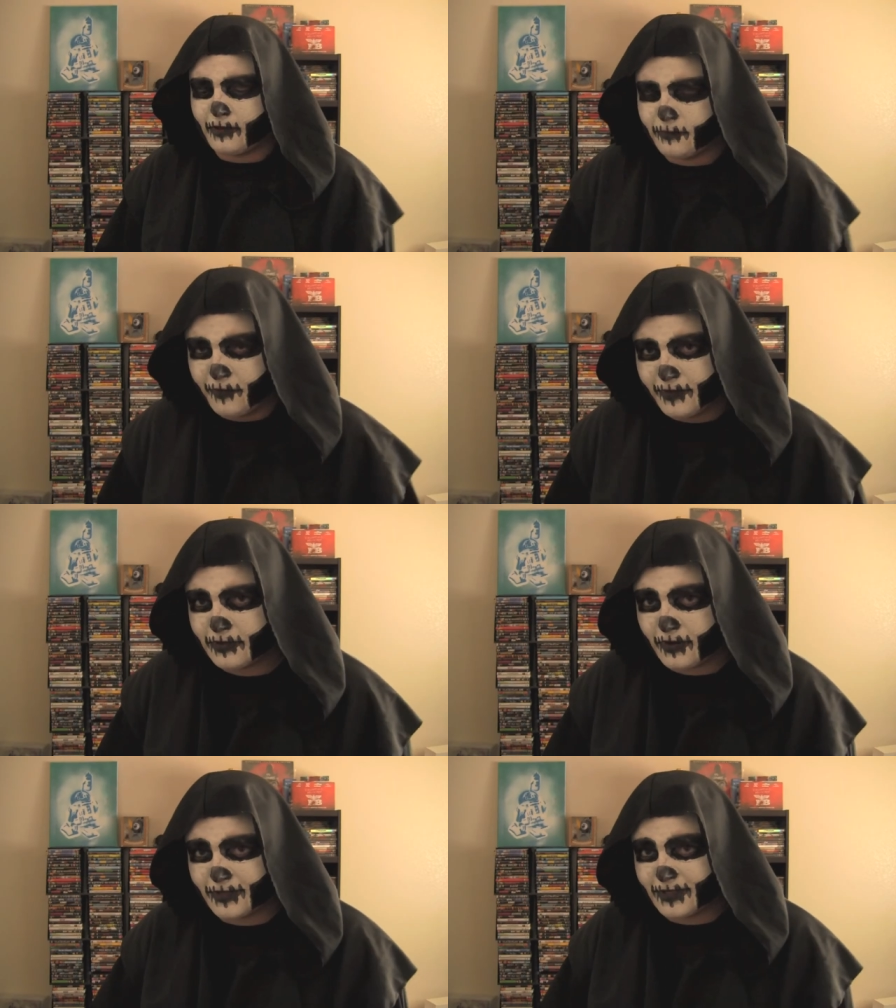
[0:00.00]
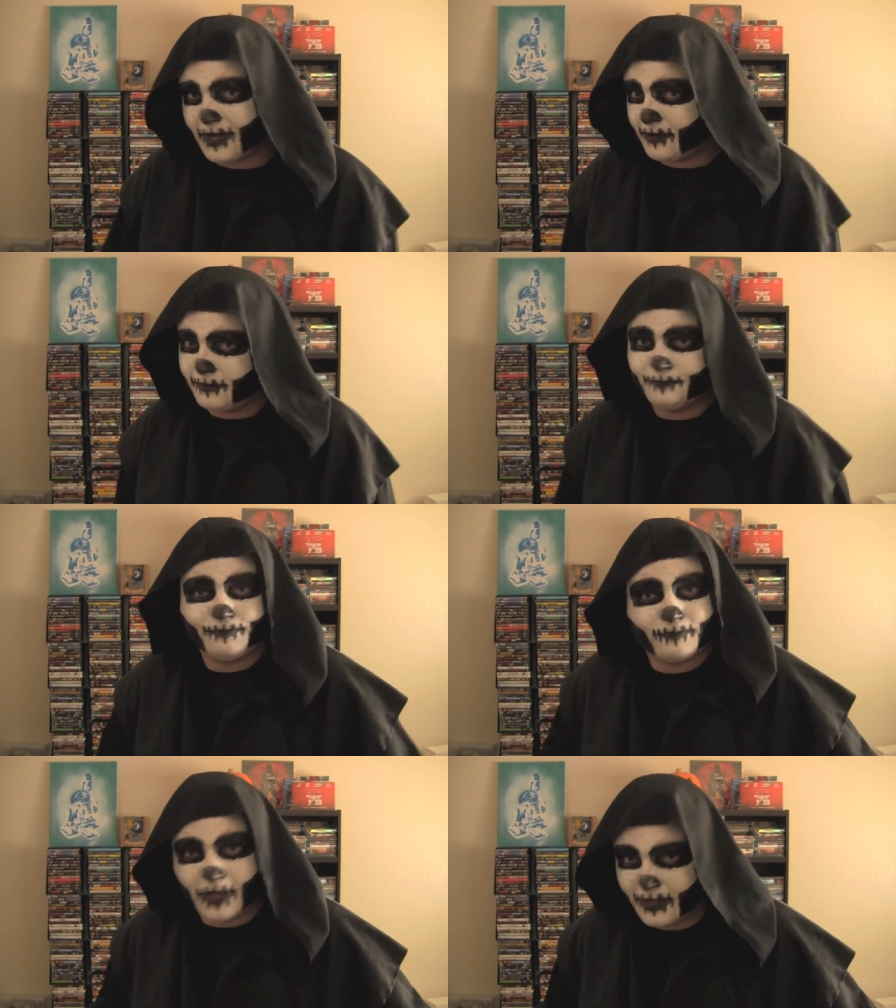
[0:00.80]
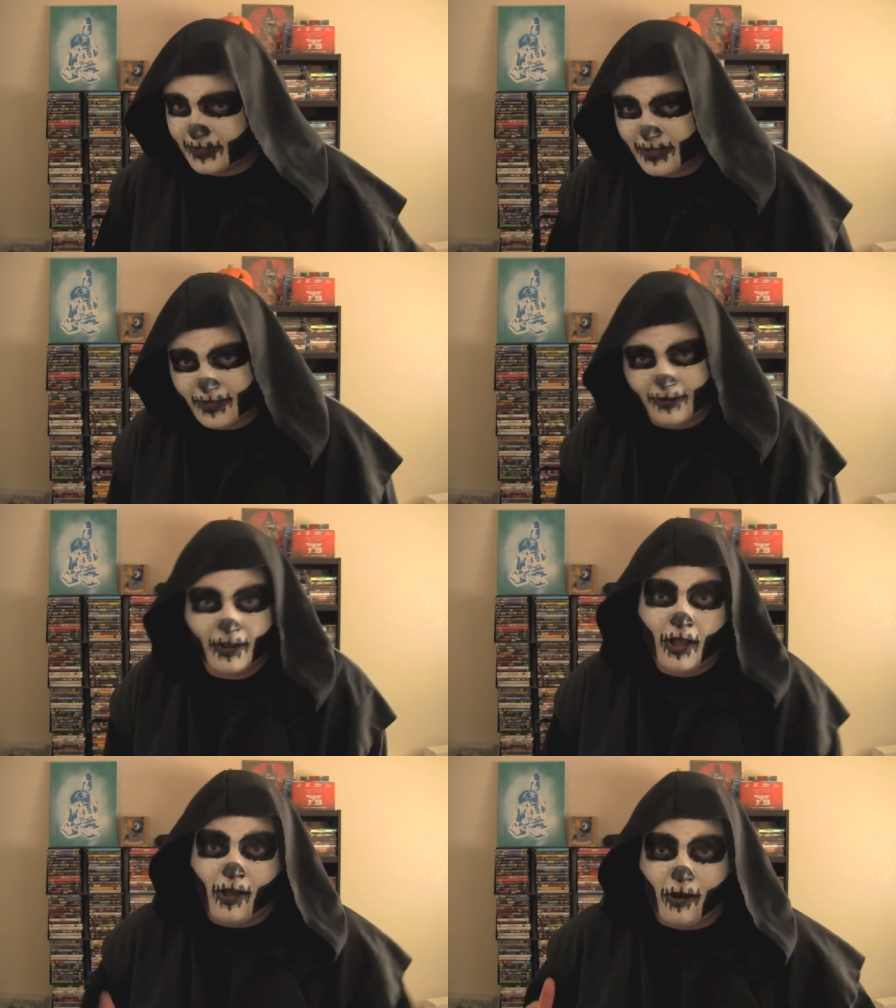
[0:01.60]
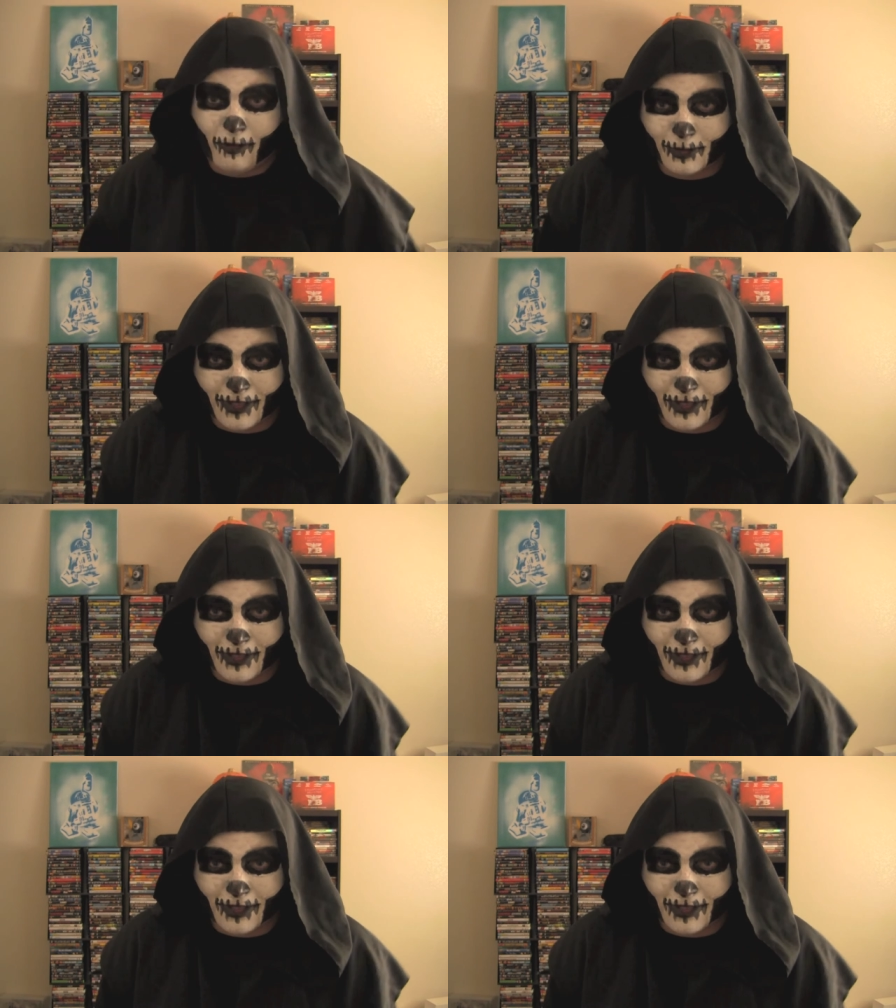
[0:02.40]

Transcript: The movie starts out Again, all